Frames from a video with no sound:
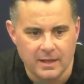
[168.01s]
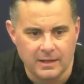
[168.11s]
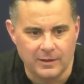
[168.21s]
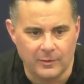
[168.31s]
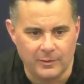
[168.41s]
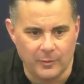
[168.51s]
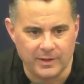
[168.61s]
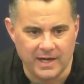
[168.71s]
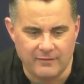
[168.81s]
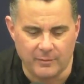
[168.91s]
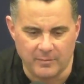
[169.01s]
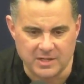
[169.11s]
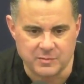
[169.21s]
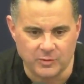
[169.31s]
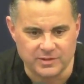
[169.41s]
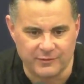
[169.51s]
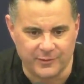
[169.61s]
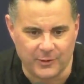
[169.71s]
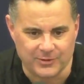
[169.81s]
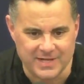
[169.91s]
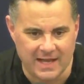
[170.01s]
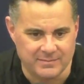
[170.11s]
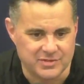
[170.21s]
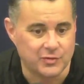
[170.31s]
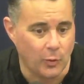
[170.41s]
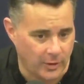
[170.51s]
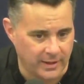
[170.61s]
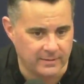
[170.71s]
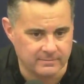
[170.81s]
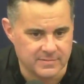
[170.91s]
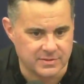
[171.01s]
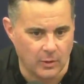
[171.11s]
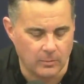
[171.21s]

we're going to have a much more difficult time scoring. So